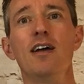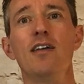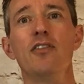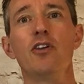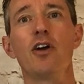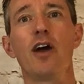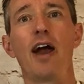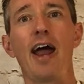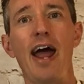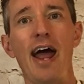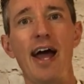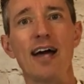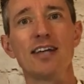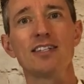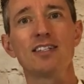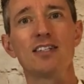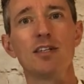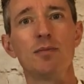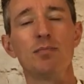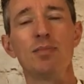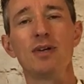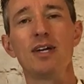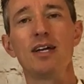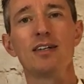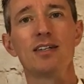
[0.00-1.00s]
There has to
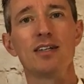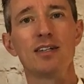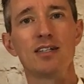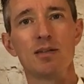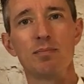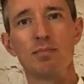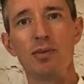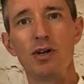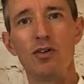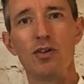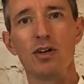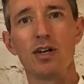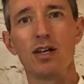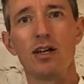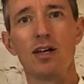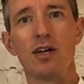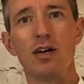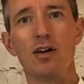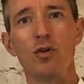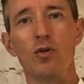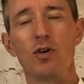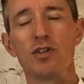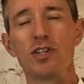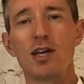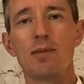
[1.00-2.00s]
be a disability.
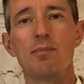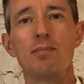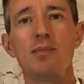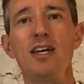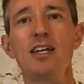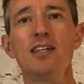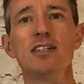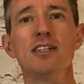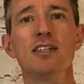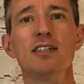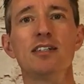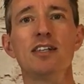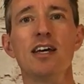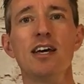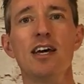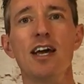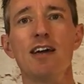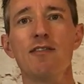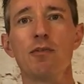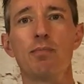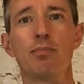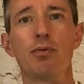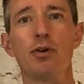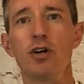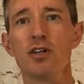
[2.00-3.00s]
What that means is
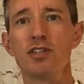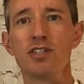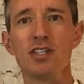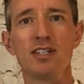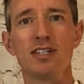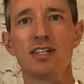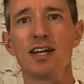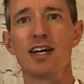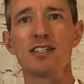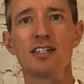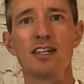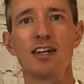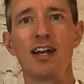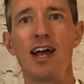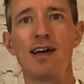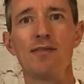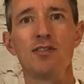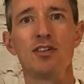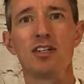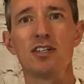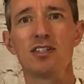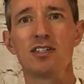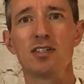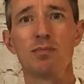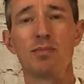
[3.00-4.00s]
if a person doesn't have a
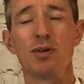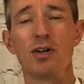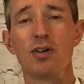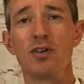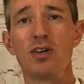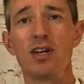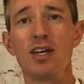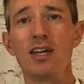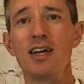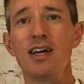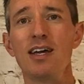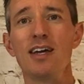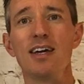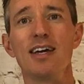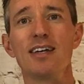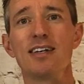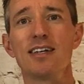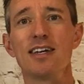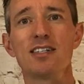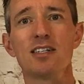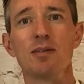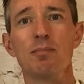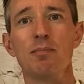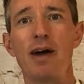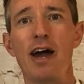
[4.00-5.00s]
disability, it
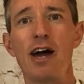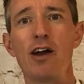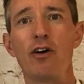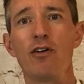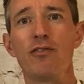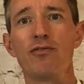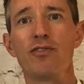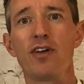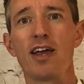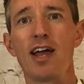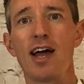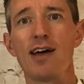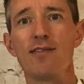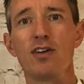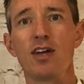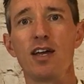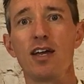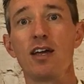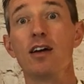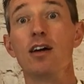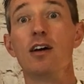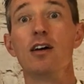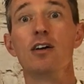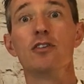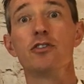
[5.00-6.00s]
doesn't matter if they have
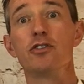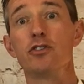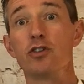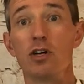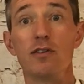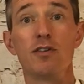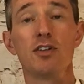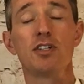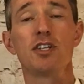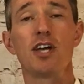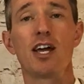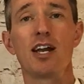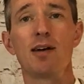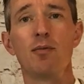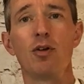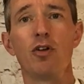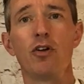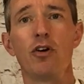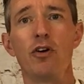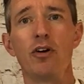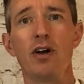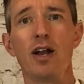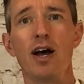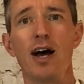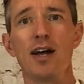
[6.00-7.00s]
a service animal
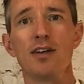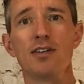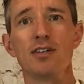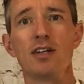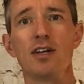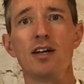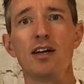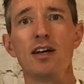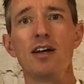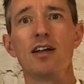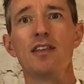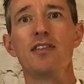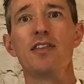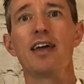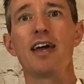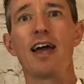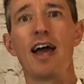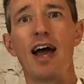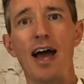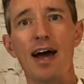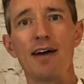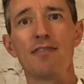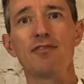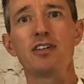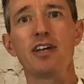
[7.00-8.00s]
or not. They
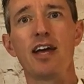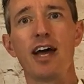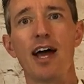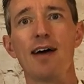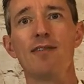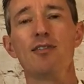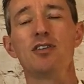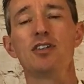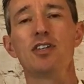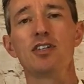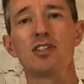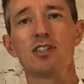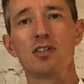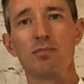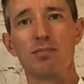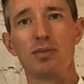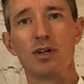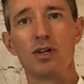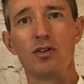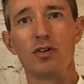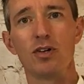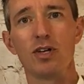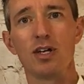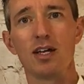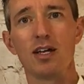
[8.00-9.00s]
have to have a
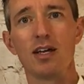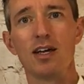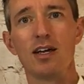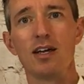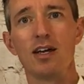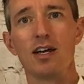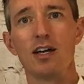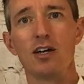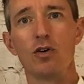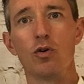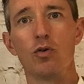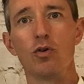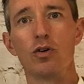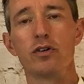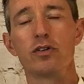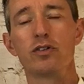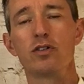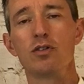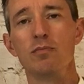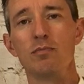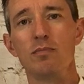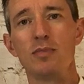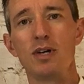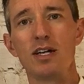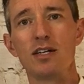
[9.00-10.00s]
disability in order
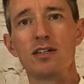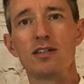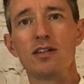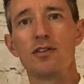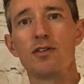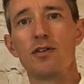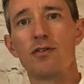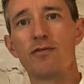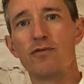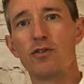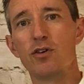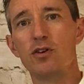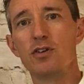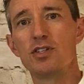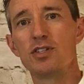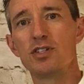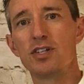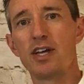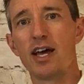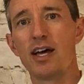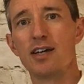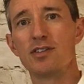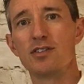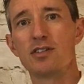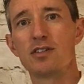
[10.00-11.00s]
to meet the first
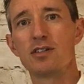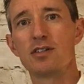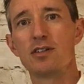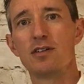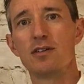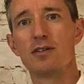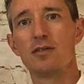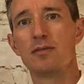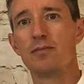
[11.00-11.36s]
test.